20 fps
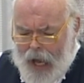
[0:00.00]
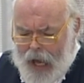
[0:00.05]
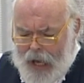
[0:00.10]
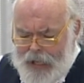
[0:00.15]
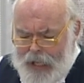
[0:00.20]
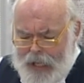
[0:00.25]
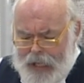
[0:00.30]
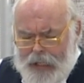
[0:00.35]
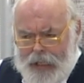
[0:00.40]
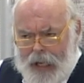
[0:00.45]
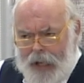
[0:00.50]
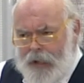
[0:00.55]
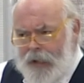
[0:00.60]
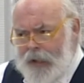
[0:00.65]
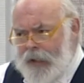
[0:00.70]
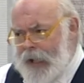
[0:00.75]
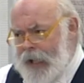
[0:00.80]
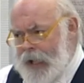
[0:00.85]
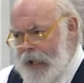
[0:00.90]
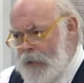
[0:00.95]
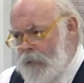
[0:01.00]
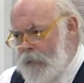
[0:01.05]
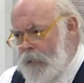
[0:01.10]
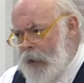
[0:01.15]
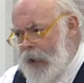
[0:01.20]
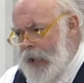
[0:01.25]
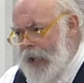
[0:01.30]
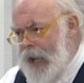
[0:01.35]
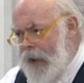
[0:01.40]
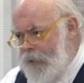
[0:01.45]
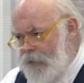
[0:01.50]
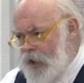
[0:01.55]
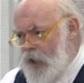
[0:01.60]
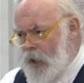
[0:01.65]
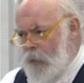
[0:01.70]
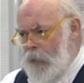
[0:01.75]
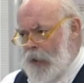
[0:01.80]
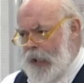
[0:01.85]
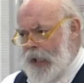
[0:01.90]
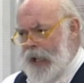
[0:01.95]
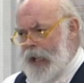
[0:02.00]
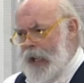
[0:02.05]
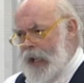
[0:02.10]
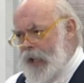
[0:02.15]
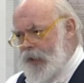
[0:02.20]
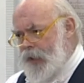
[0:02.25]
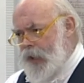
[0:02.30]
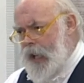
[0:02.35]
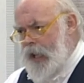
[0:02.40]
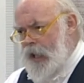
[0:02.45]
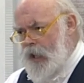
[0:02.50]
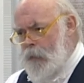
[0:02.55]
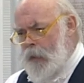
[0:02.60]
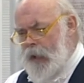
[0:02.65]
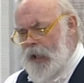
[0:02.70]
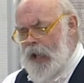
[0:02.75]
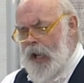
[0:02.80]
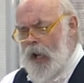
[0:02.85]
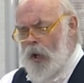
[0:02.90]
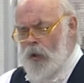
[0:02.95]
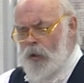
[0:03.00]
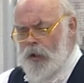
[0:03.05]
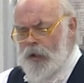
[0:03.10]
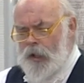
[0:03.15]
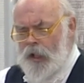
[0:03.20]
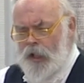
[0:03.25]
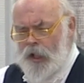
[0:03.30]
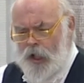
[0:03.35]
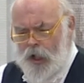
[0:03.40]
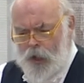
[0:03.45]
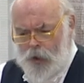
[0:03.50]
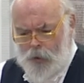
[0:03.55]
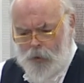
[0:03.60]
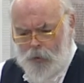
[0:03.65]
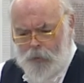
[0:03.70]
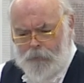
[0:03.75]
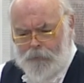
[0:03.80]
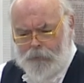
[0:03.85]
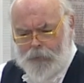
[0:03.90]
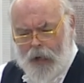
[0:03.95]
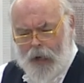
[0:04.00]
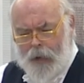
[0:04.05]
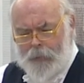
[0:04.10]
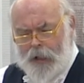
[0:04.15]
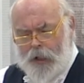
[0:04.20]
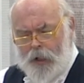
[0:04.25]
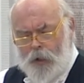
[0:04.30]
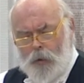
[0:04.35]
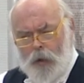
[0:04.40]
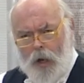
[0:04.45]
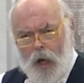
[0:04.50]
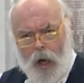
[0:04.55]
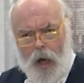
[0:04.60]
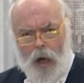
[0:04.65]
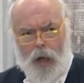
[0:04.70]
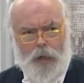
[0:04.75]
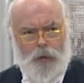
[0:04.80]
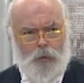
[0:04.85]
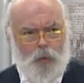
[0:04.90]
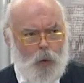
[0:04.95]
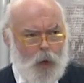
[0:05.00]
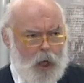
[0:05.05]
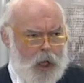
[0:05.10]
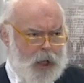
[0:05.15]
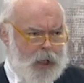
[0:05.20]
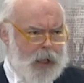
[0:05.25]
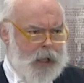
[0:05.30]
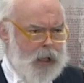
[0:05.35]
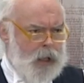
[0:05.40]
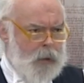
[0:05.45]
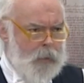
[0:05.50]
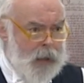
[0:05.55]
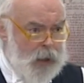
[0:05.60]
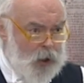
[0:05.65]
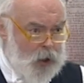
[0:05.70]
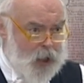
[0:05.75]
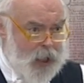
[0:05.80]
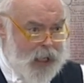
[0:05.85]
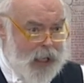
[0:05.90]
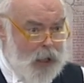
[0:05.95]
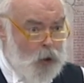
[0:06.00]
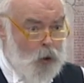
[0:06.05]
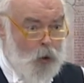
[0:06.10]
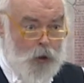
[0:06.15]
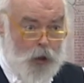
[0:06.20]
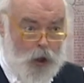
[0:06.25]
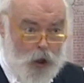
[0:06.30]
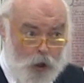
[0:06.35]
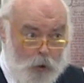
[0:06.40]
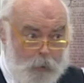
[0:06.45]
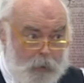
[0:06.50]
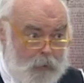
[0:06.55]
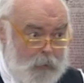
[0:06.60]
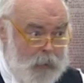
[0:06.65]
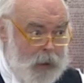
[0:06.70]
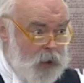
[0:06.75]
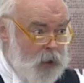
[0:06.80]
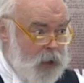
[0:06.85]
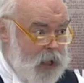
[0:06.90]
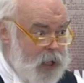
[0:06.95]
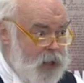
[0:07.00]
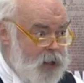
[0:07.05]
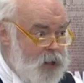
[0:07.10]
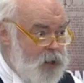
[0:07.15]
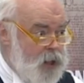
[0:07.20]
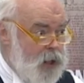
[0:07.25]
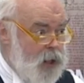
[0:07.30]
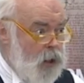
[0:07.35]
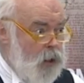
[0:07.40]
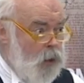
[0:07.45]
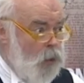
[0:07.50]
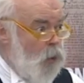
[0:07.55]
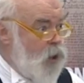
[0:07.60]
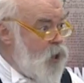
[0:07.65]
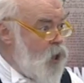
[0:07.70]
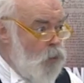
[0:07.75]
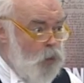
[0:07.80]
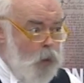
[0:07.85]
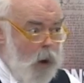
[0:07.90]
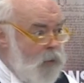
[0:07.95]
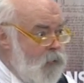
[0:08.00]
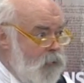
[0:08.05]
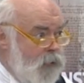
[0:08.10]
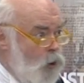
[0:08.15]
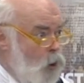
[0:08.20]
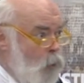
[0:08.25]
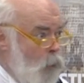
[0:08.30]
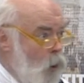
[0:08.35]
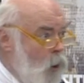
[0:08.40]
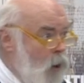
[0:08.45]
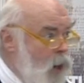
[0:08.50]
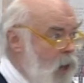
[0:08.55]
I think another theme, inevitably, is going to be the old and the new. I mean, you can't work in a building or a group of buildings which, in one form or